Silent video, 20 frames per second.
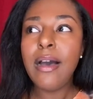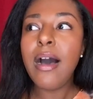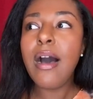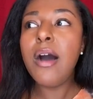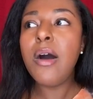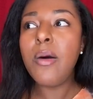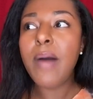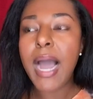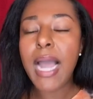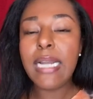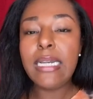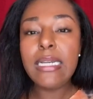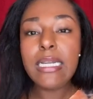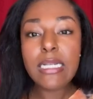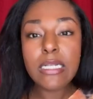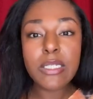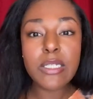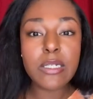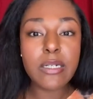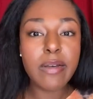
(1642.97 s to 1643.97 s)
oh, I
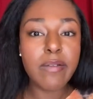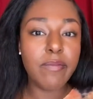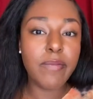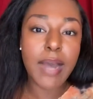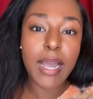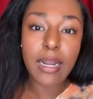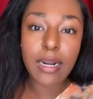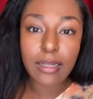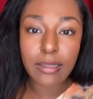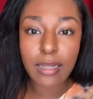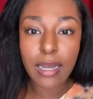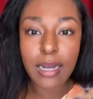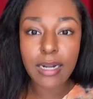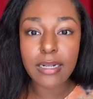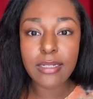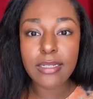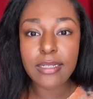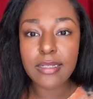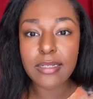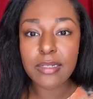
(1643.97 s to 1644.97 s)
need to invite
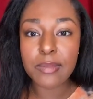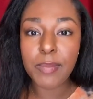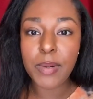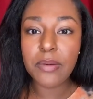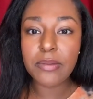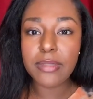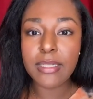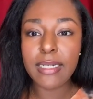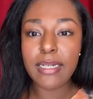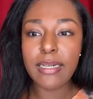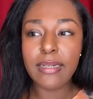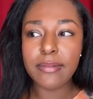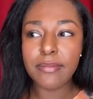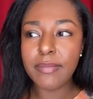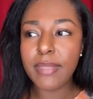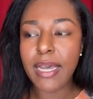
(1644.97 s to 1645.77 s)
Alana to this boat thing.